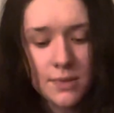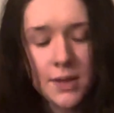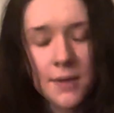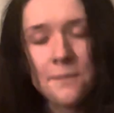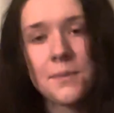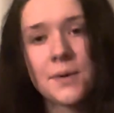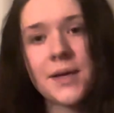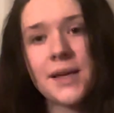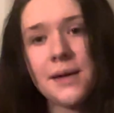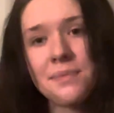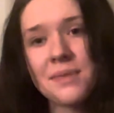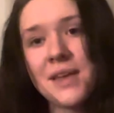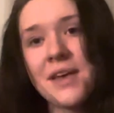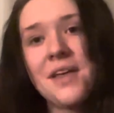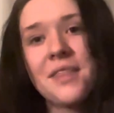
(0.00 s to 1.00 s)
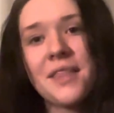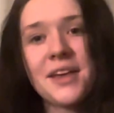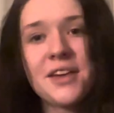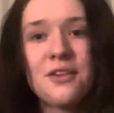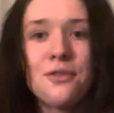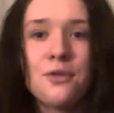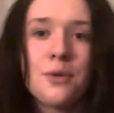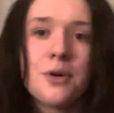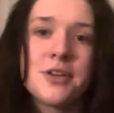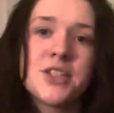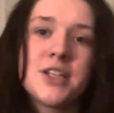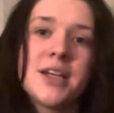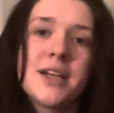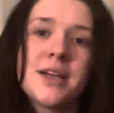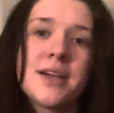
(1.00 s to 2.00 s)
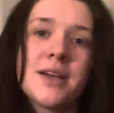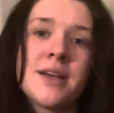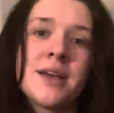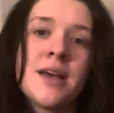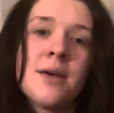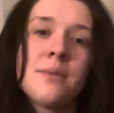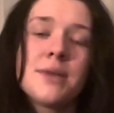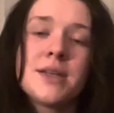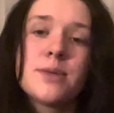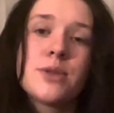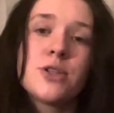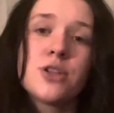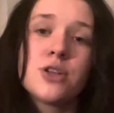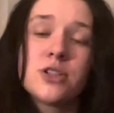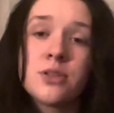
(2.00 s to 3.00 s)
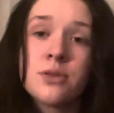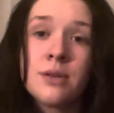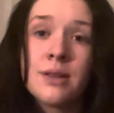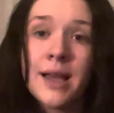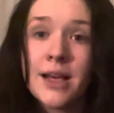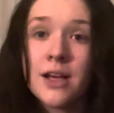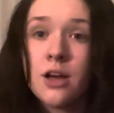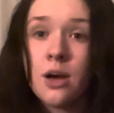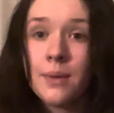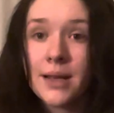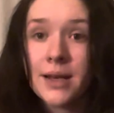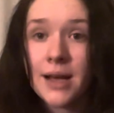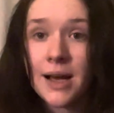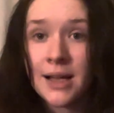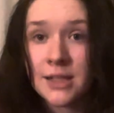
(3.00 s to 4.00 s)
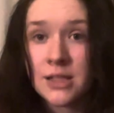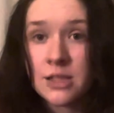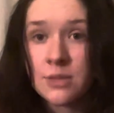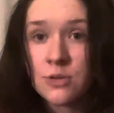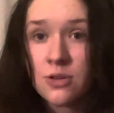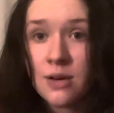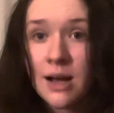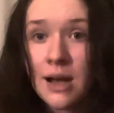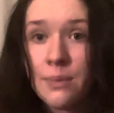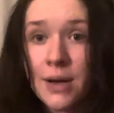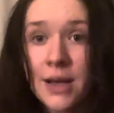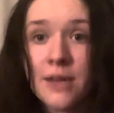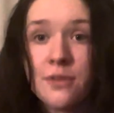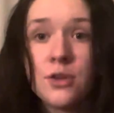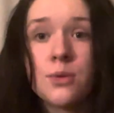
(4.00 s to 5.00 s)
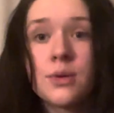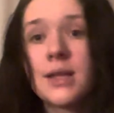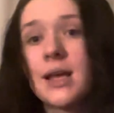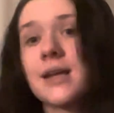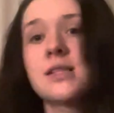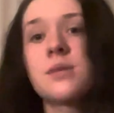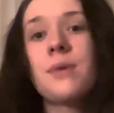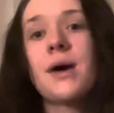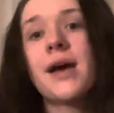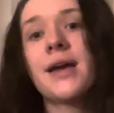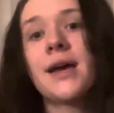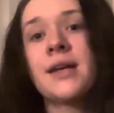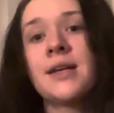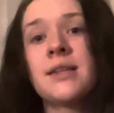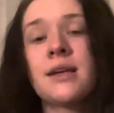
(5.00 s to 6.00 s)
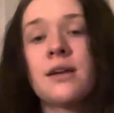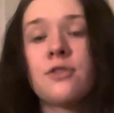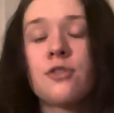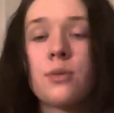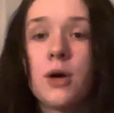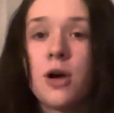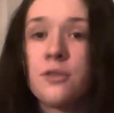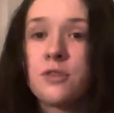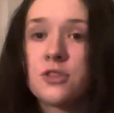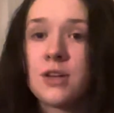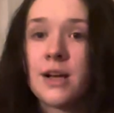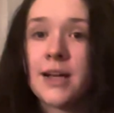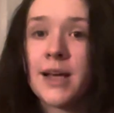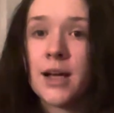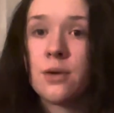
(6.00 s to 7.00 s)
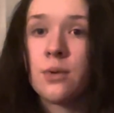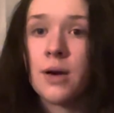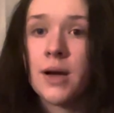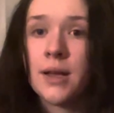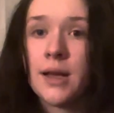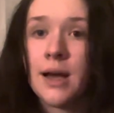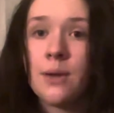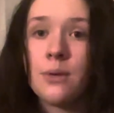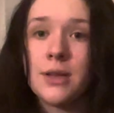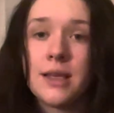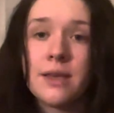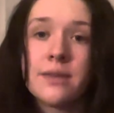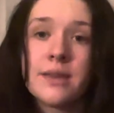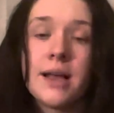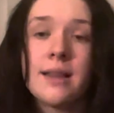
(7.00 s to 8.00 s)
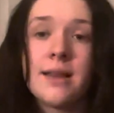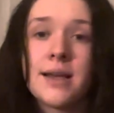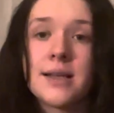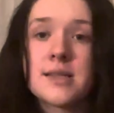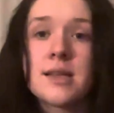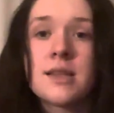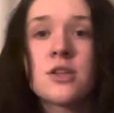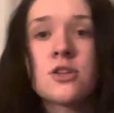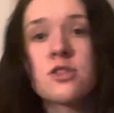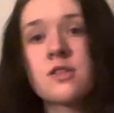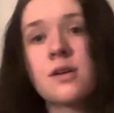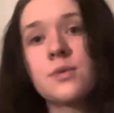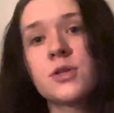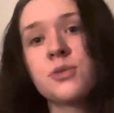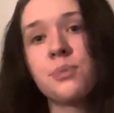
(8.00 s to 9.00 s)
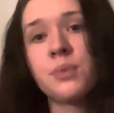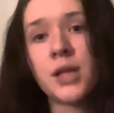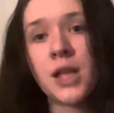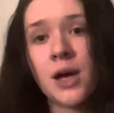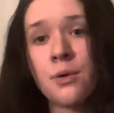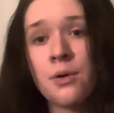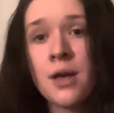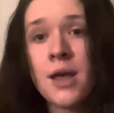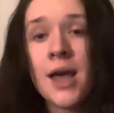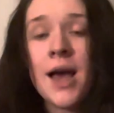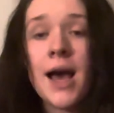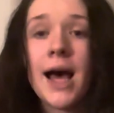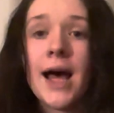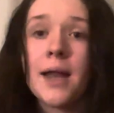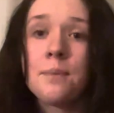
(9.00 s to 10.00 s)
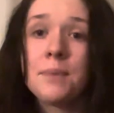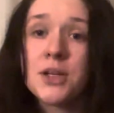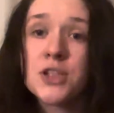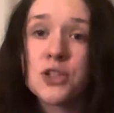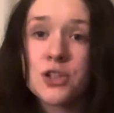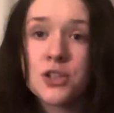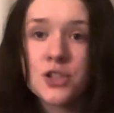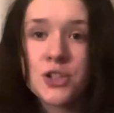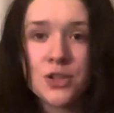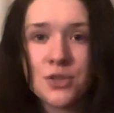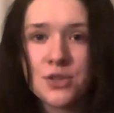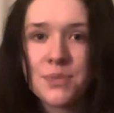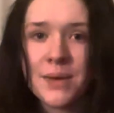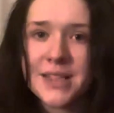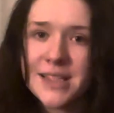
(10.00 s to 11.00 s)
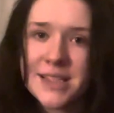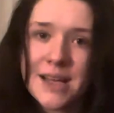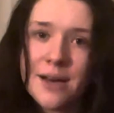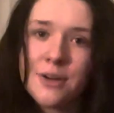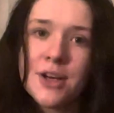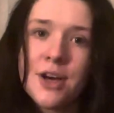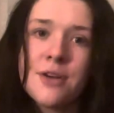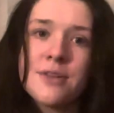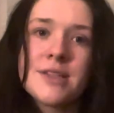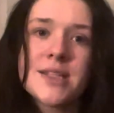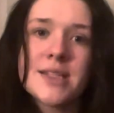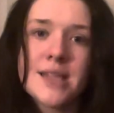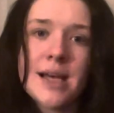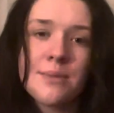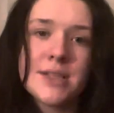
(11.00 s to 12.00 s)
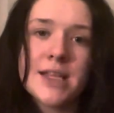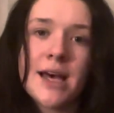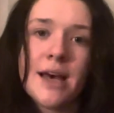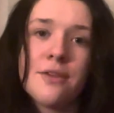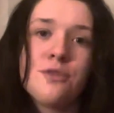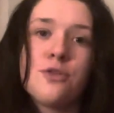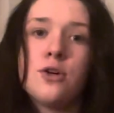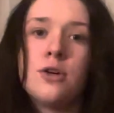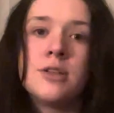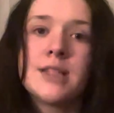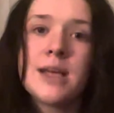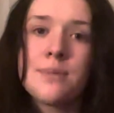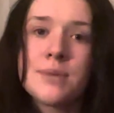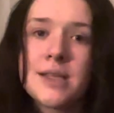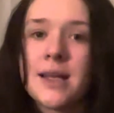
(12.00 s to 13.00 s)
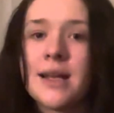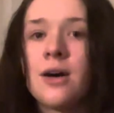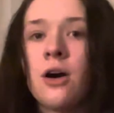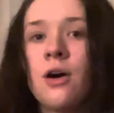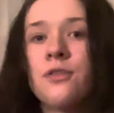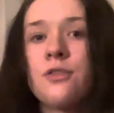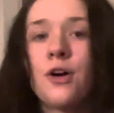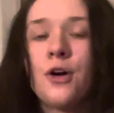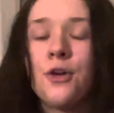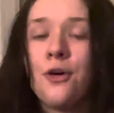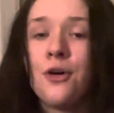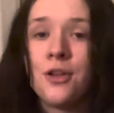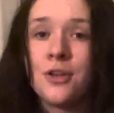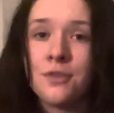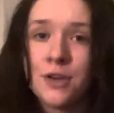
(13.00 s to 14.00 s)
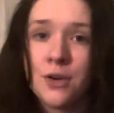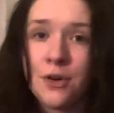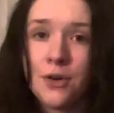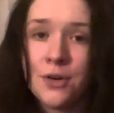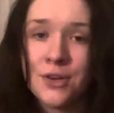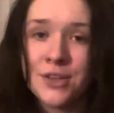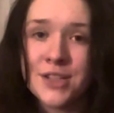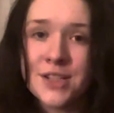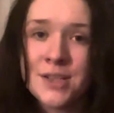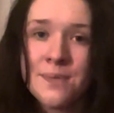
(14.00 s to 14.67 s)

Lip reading: But yeah, thank you for watching. Please be sure to like, comment and subscribe. And if you would like to buy anything from Off the Track Equine, I will leave their links in the description below. And be sure to use my discount code SAM10 for 10% off on all of your orders.